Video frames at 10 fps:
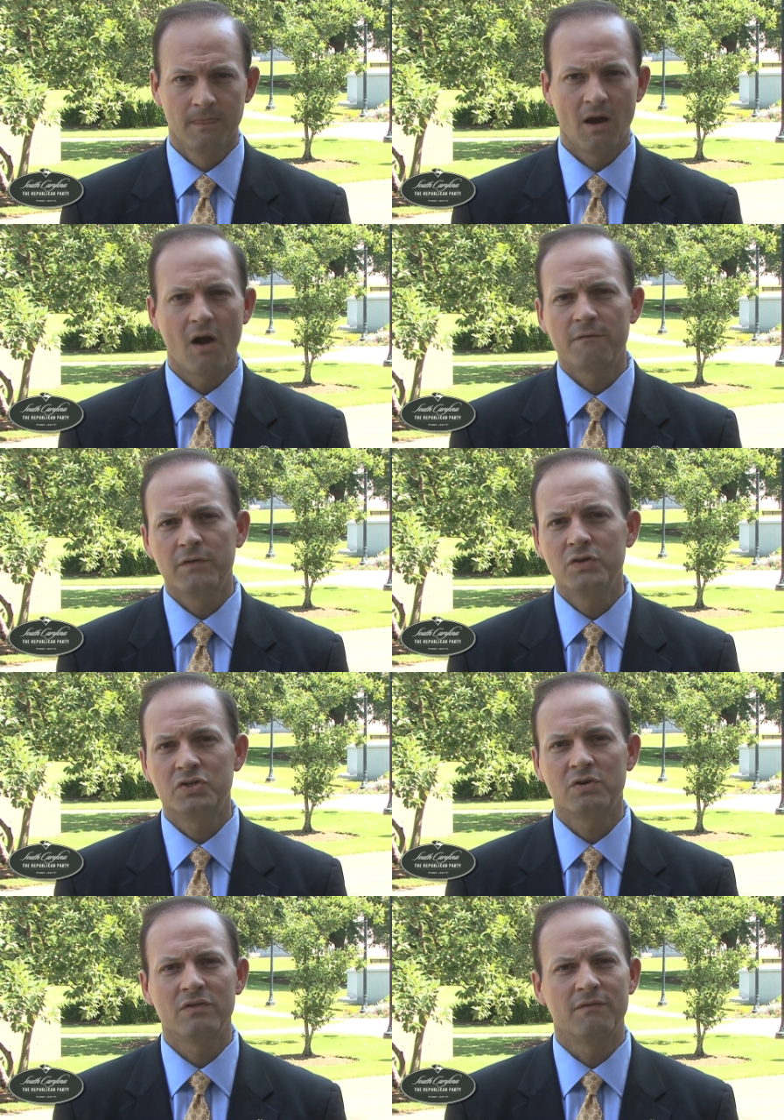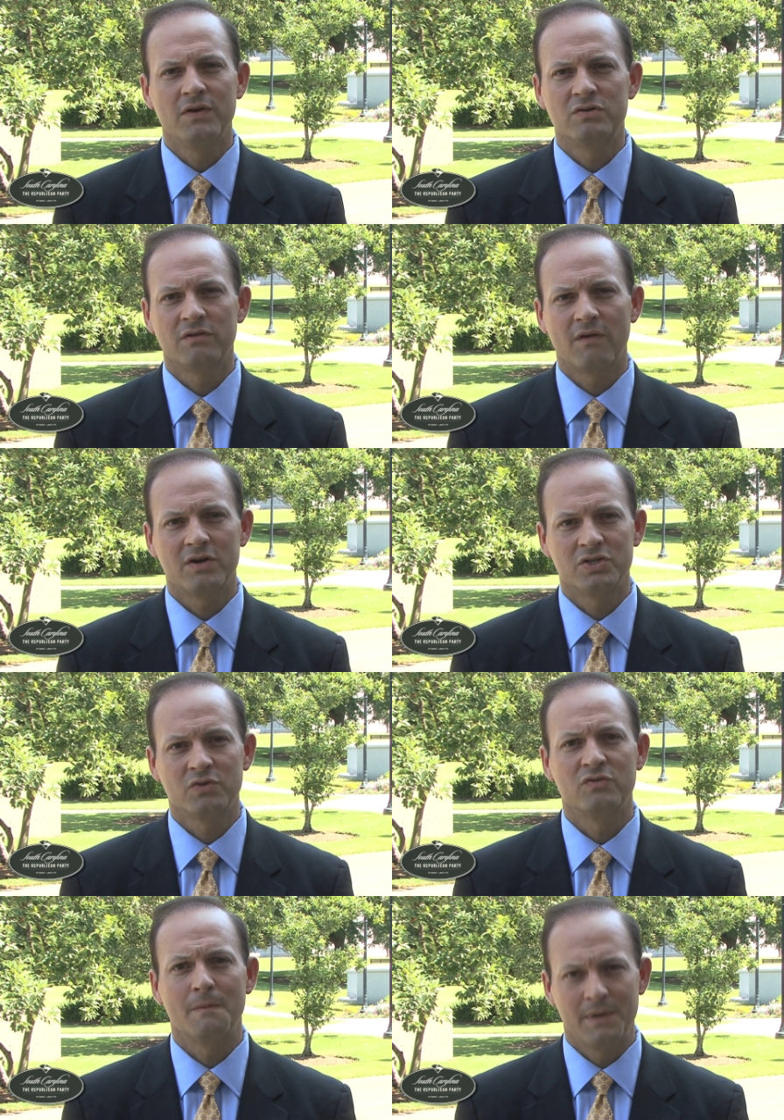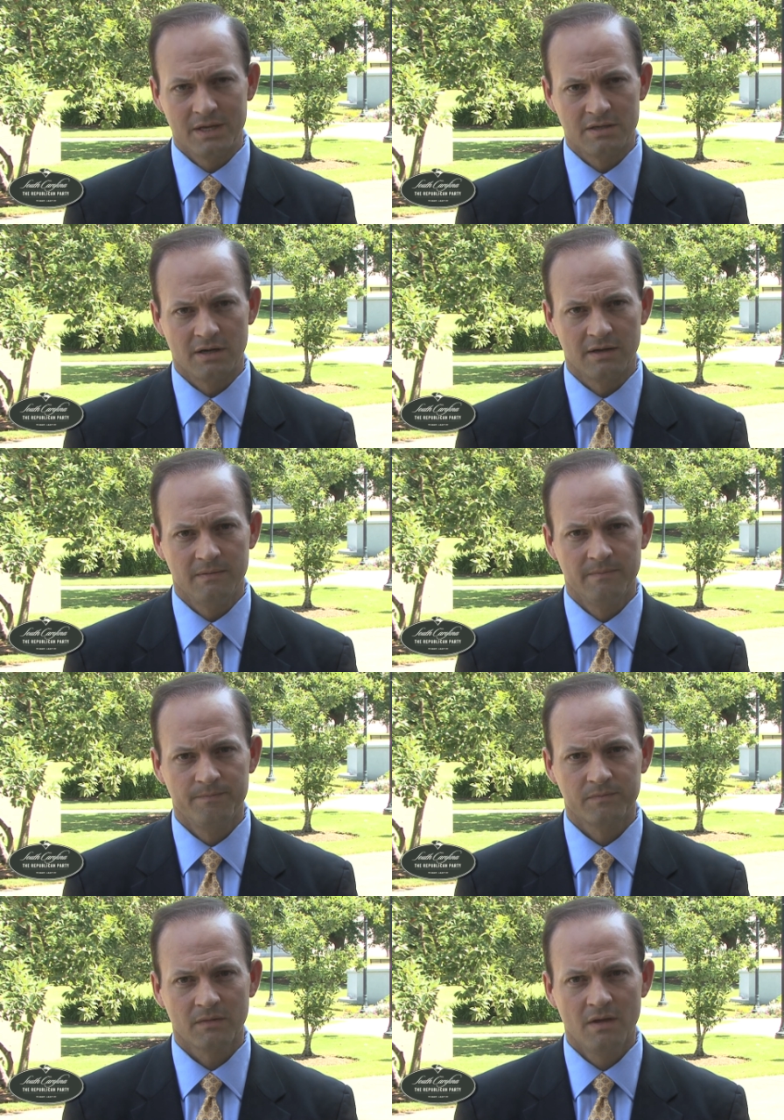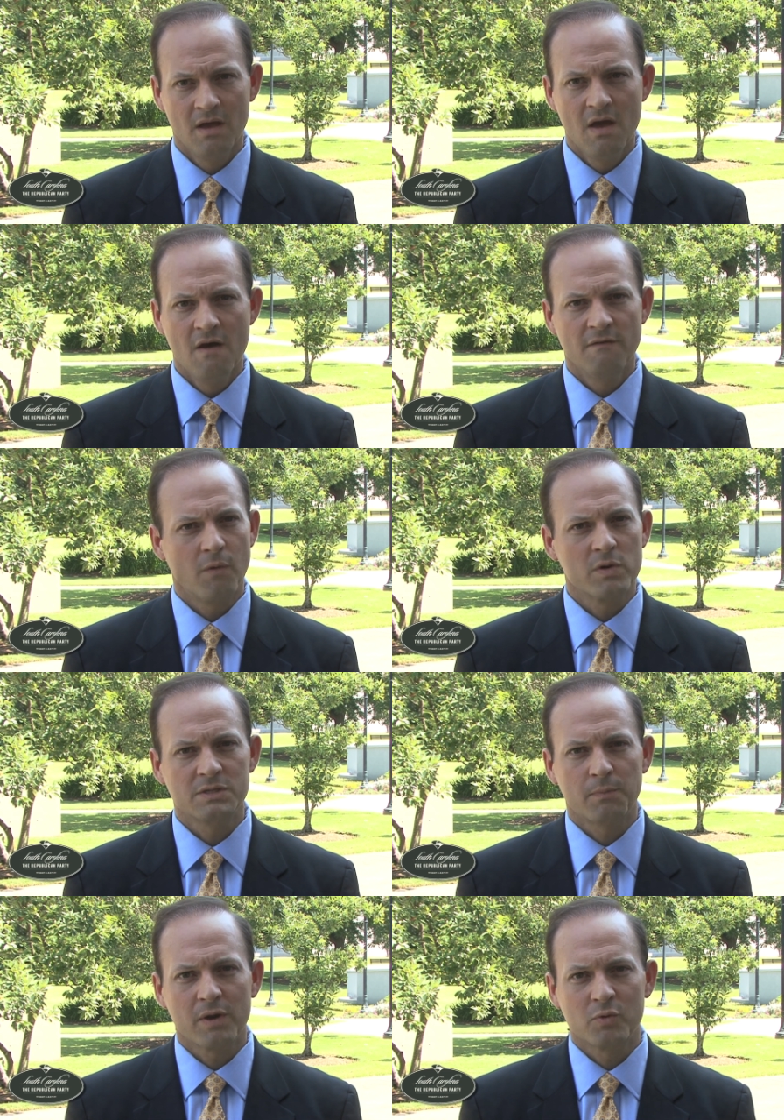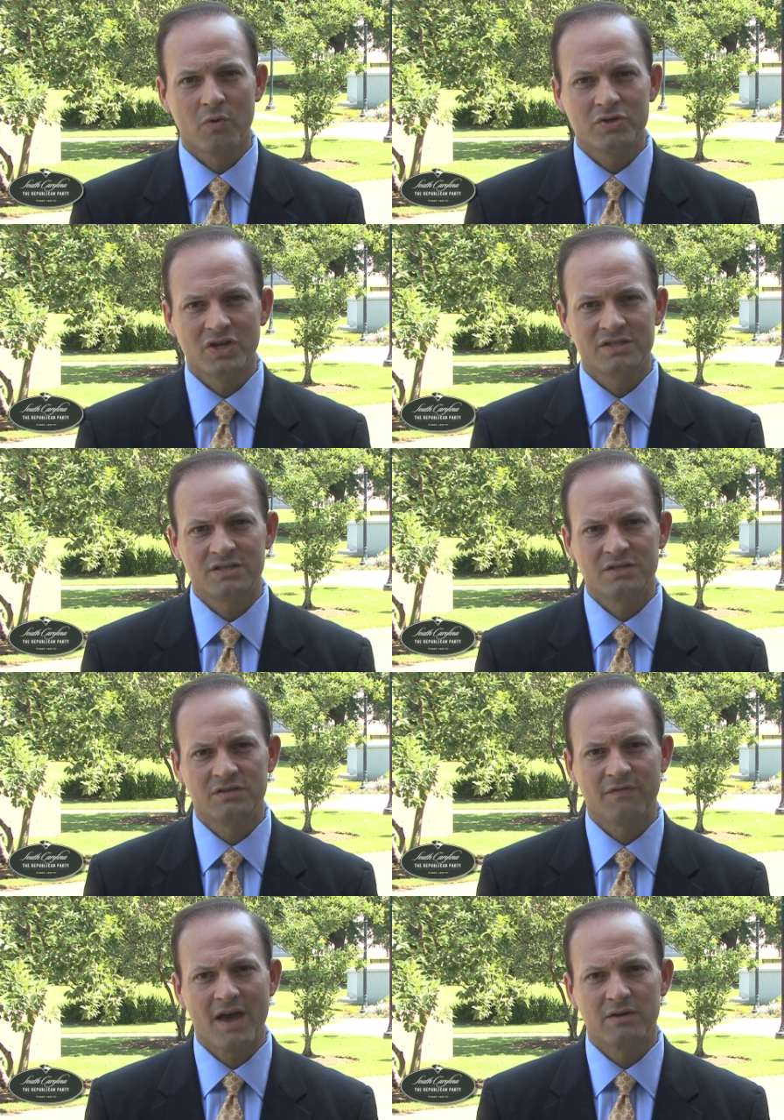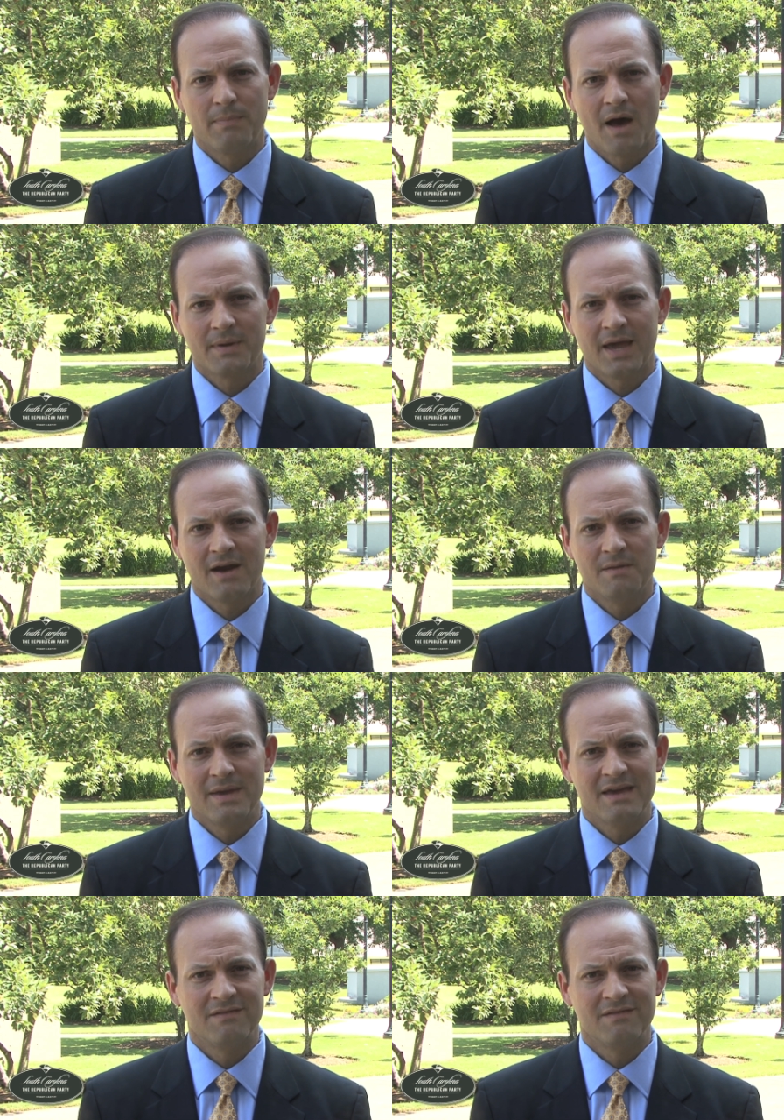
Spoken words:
Our future and the future of our children depend on it. 4 Supreme Court justices found Obamacare to be